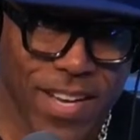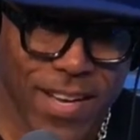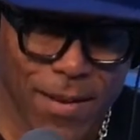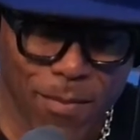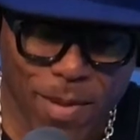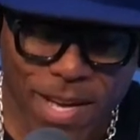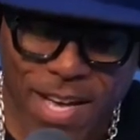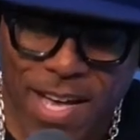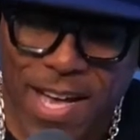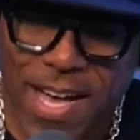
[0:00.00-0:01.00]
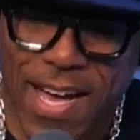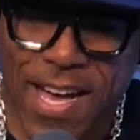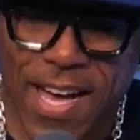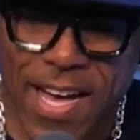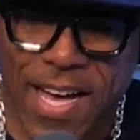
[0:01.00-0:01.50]
Um,
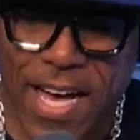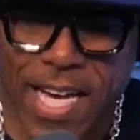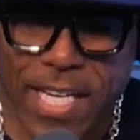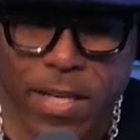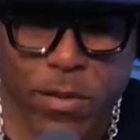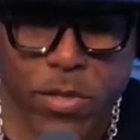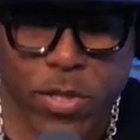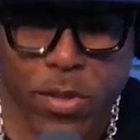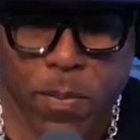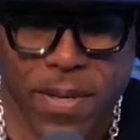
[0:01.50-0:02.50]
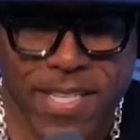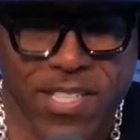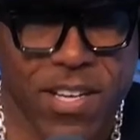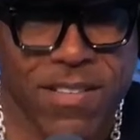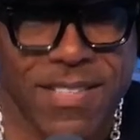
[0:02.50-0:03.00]
I go to a place
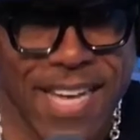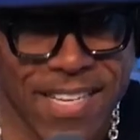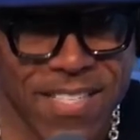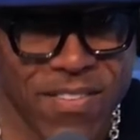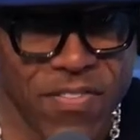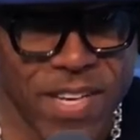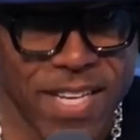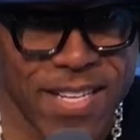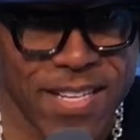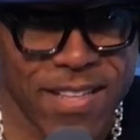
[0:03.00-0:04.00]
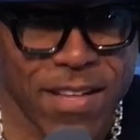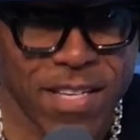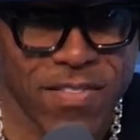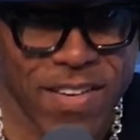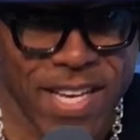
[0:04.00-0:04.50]
called DexaFit,
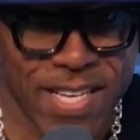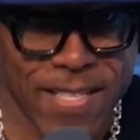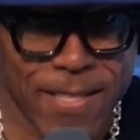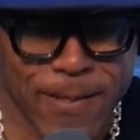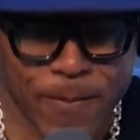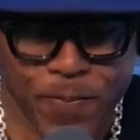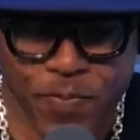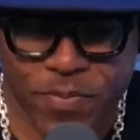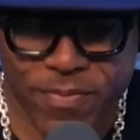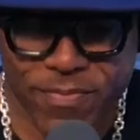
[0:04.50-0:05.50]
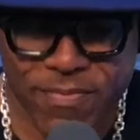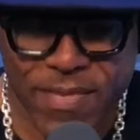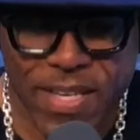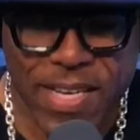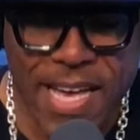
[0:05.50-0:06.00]
Las Vegas,
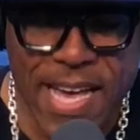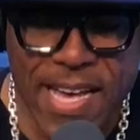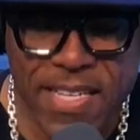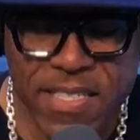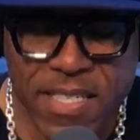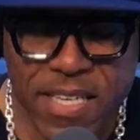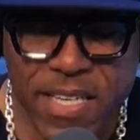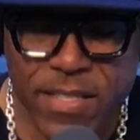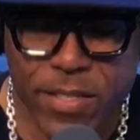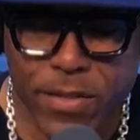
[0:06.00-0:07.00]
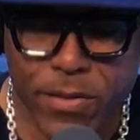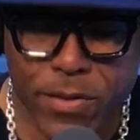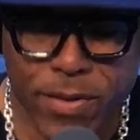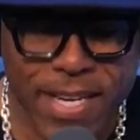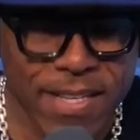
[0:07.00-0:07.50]
and it's a
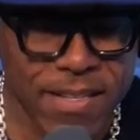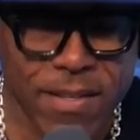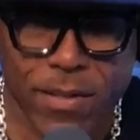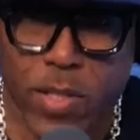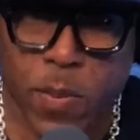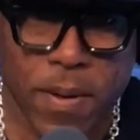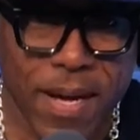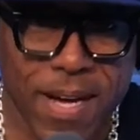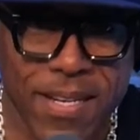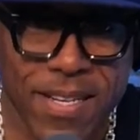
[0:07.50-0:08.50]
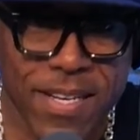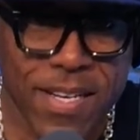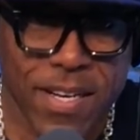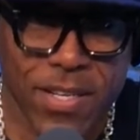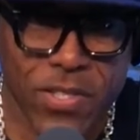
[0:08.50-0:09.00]
great little spot
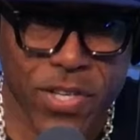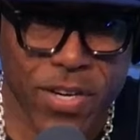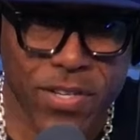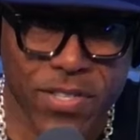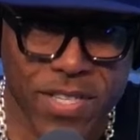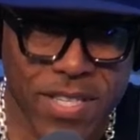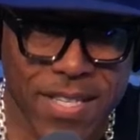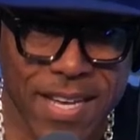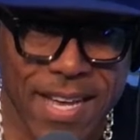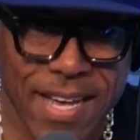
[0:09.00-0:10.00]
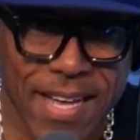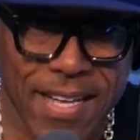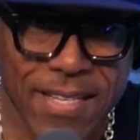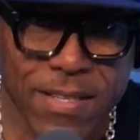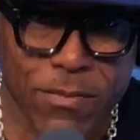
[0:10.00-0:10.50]
on Charleston
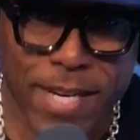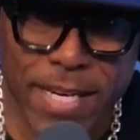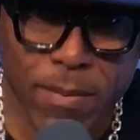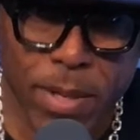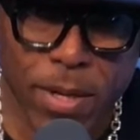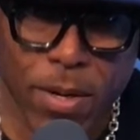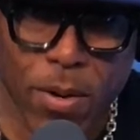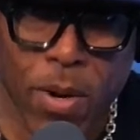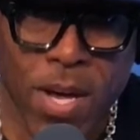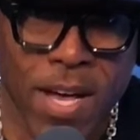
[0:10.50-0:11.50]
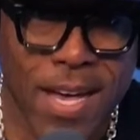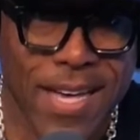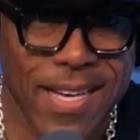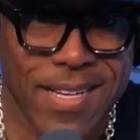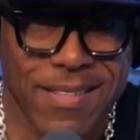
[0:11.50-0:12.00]
and Rainbow.
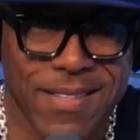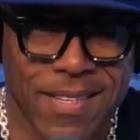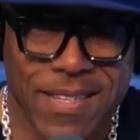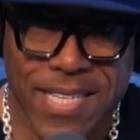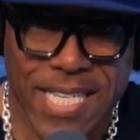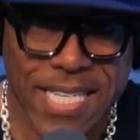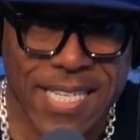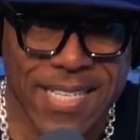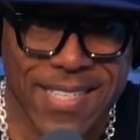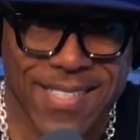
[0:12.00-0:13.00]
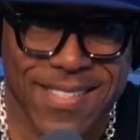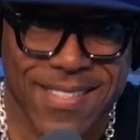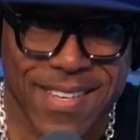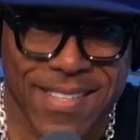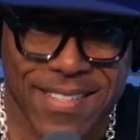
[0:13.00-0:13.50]
It's clean. It's
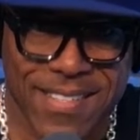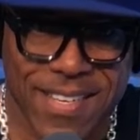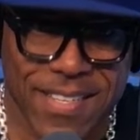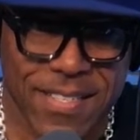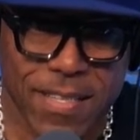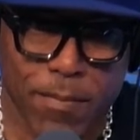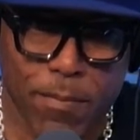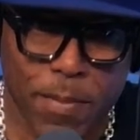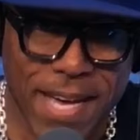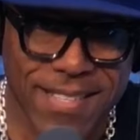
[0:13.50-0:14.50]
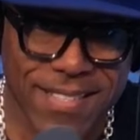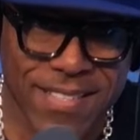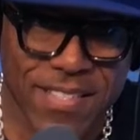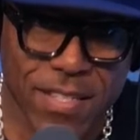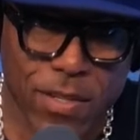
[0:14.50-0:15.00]
the best.
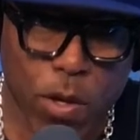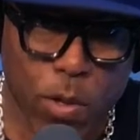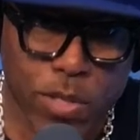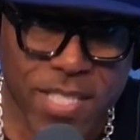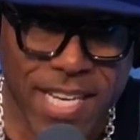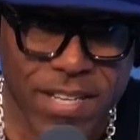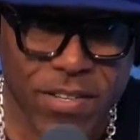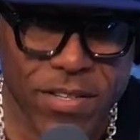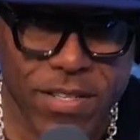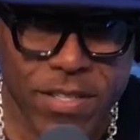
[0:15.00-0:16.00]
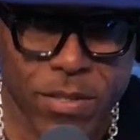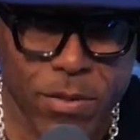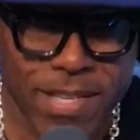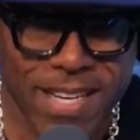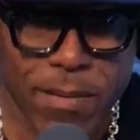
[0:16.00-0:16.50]
It's the gold standard to
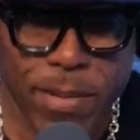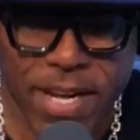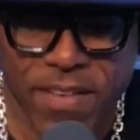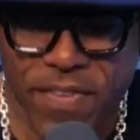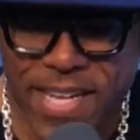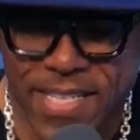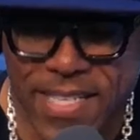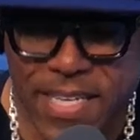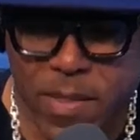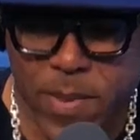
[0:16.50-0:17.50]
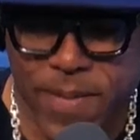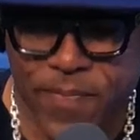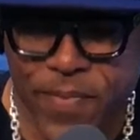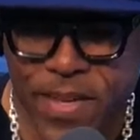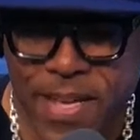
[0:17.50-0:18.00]
get a body fat assessment.
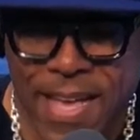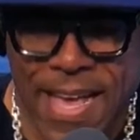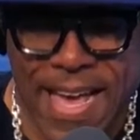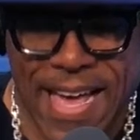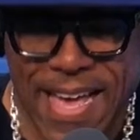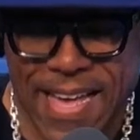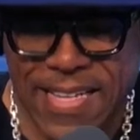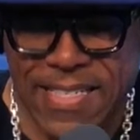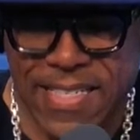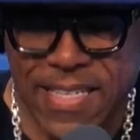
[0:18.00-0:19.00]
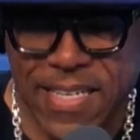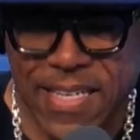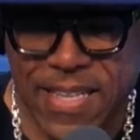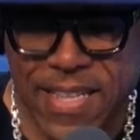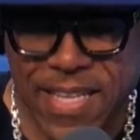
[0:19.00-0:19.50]
And
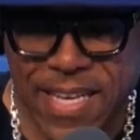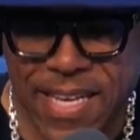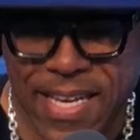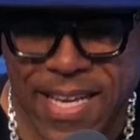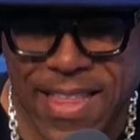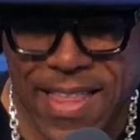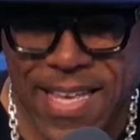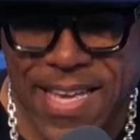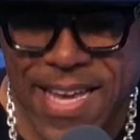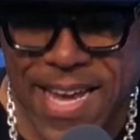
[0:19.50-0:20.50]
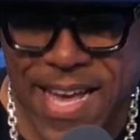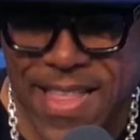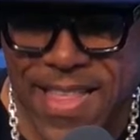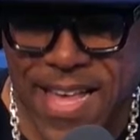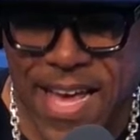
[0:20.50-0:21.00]
the thing
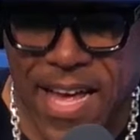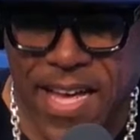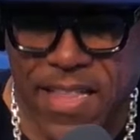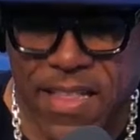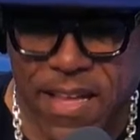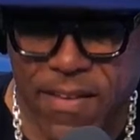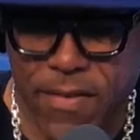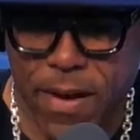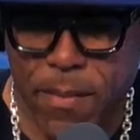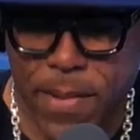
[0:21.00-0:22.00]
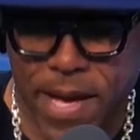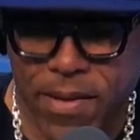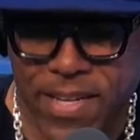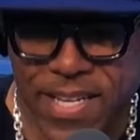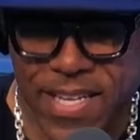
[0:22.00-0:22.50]
that I love
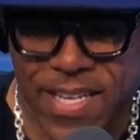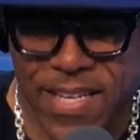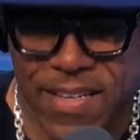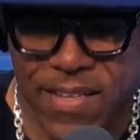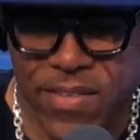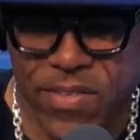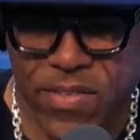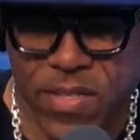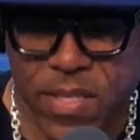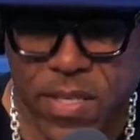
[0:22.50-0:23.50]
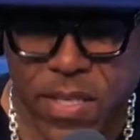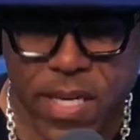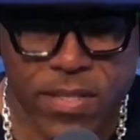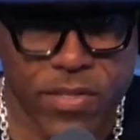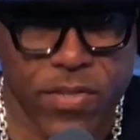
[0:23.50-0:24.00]
about it is
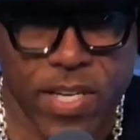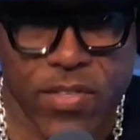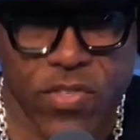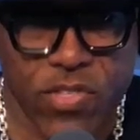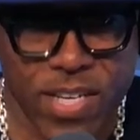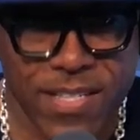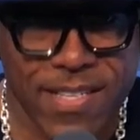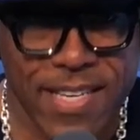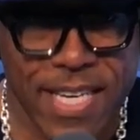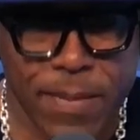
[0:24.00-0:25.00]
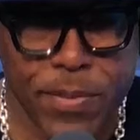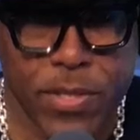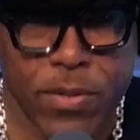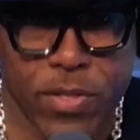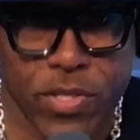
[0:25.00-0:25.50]
it just keeps
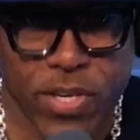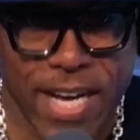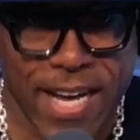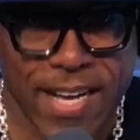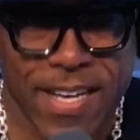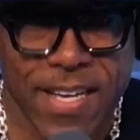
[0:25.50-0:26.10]
you on track.